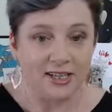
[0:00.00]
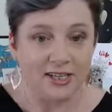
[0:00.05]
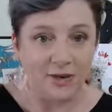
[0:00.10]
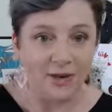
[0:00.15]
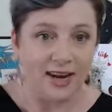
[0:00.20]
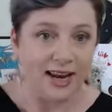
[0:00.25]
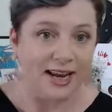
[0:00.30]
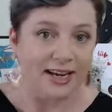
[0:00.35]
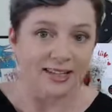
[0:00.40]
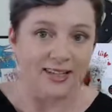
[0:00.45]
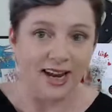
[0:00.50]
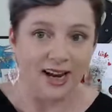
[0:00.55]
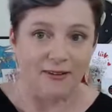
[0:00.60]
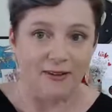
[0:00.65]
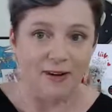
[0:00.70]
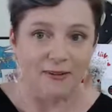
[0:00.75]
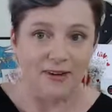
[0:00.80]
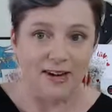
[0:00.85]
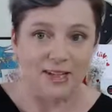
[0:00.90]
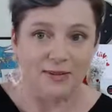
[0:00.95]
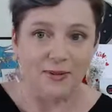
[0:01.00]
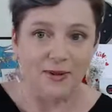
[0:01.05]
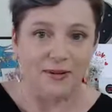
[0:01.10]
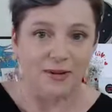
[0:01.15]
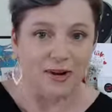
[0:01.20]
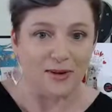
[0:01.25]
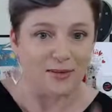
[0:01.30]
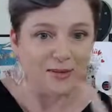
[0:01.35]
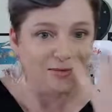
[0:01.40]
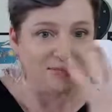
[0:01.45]
doing inside of our Facebook
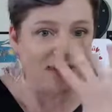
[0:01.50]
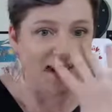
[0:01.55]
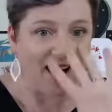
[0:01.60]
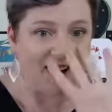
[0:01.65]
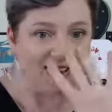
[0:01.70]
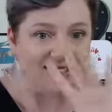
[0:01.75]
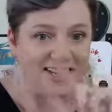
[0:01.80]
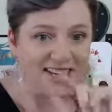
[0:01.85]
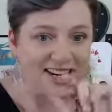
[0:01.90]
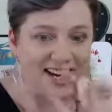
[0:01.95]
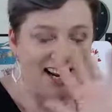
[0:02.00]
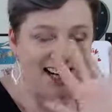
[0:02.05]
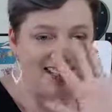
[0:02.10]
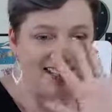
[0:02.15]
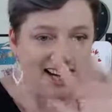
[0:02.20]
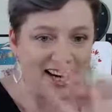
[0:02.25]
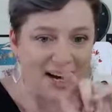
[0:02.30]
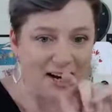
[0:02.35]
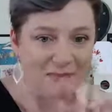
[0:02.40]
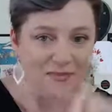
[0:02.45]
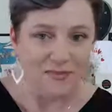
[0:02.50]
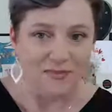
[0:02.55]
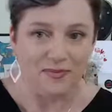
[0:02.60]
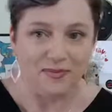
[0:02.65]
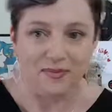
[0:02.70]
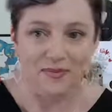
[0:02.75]
groups. I'll see you next time.